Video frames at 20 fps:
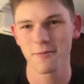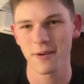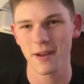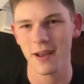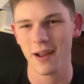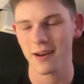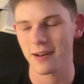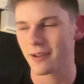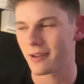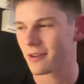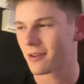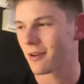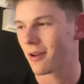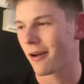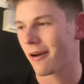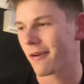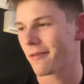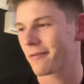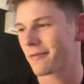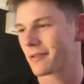we had a good
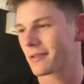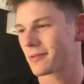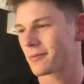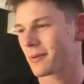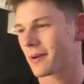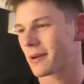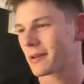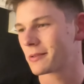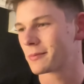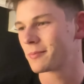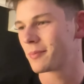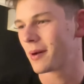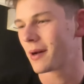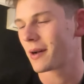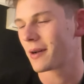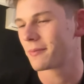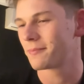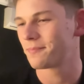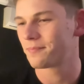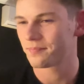laugh as well.
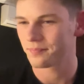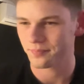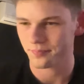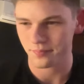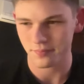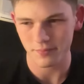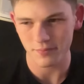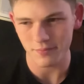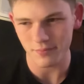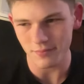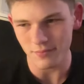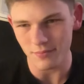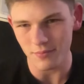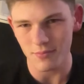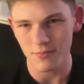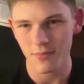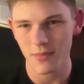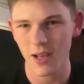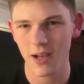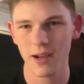But
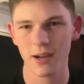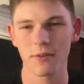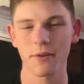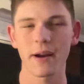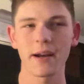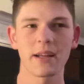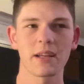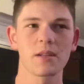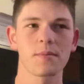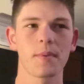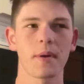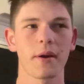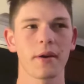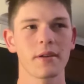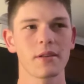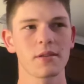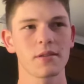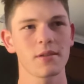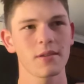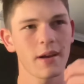a great
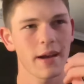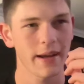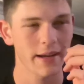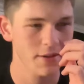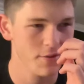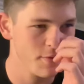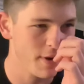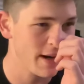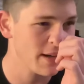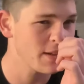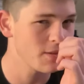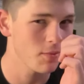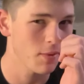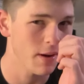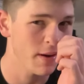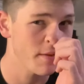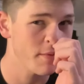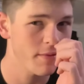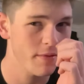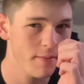experience. I extracted what
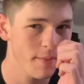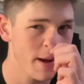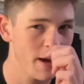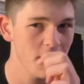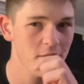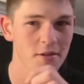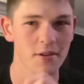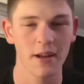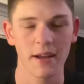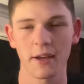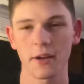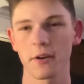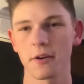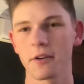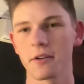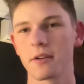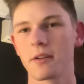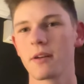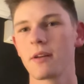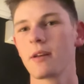information I
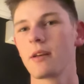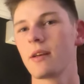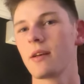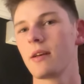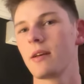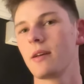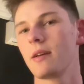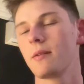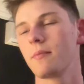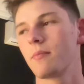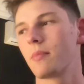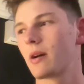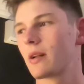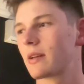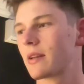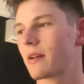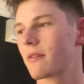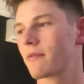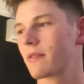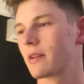could, but
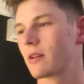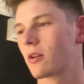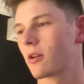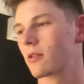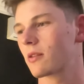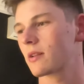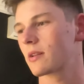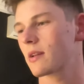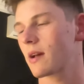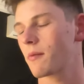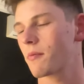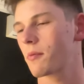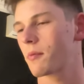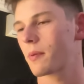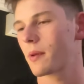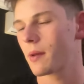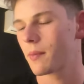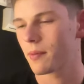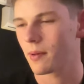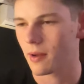definitely not the type of
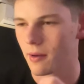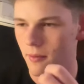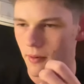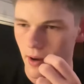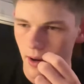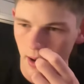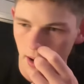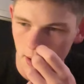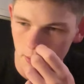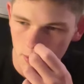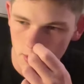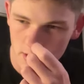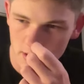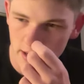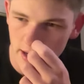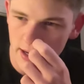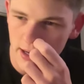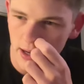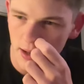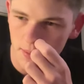people I, I want to
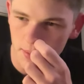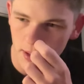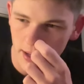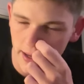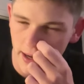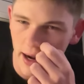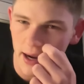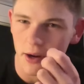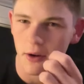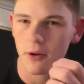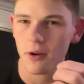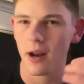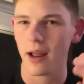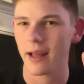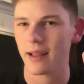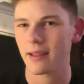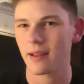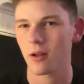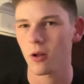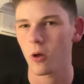end up like. I don't
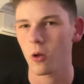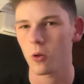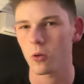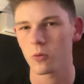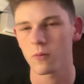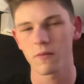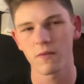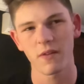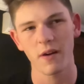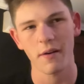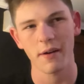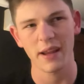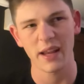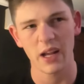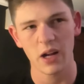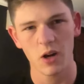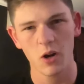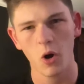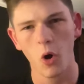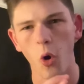like the whole very
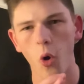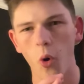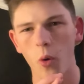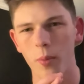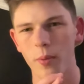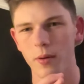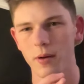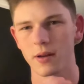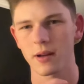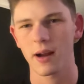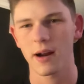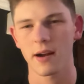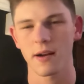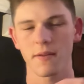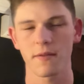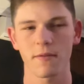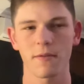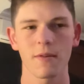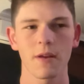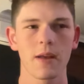corporate kind
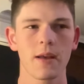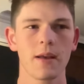of